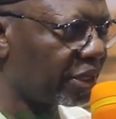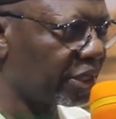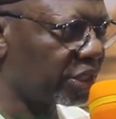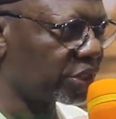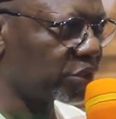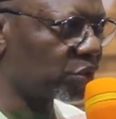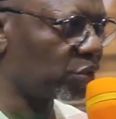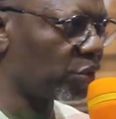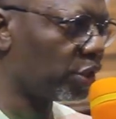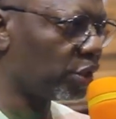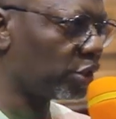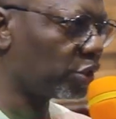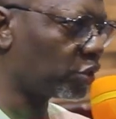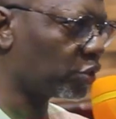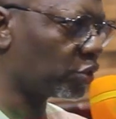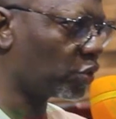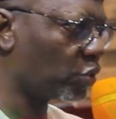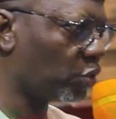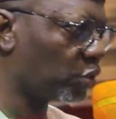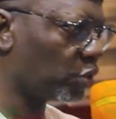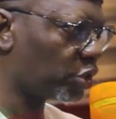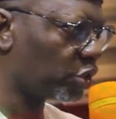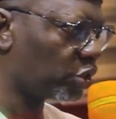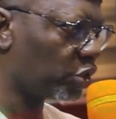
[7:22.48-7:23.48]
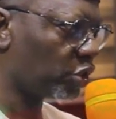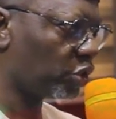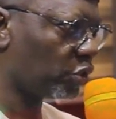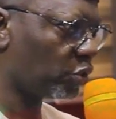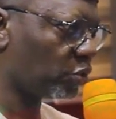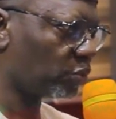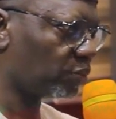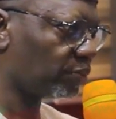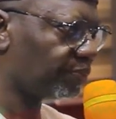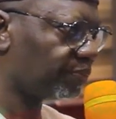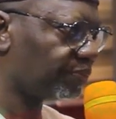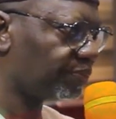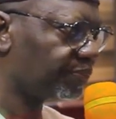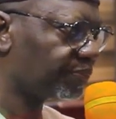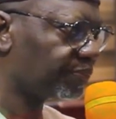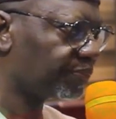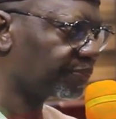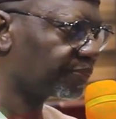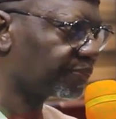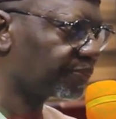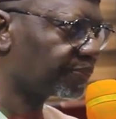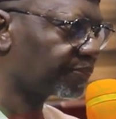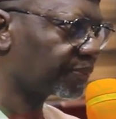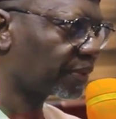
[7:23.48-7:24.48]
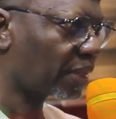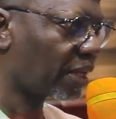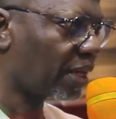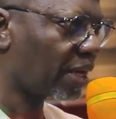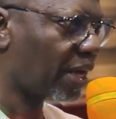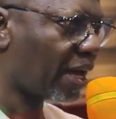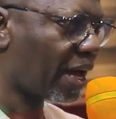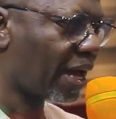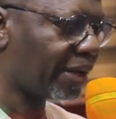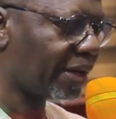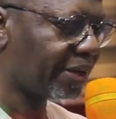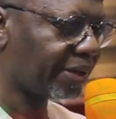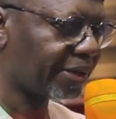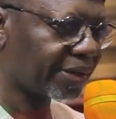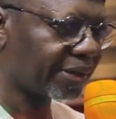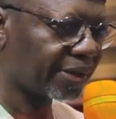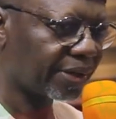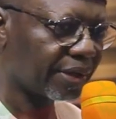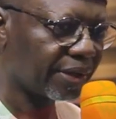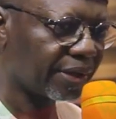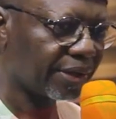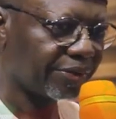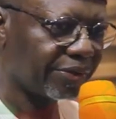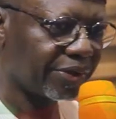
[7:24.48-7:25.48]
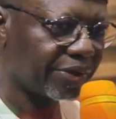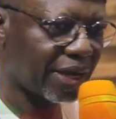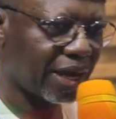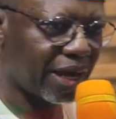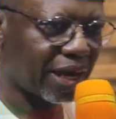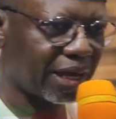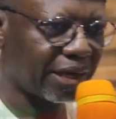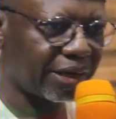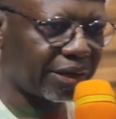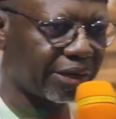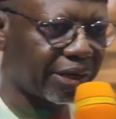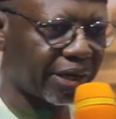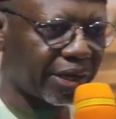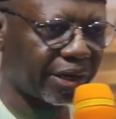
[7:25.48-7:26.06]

it's going to go to you. And there and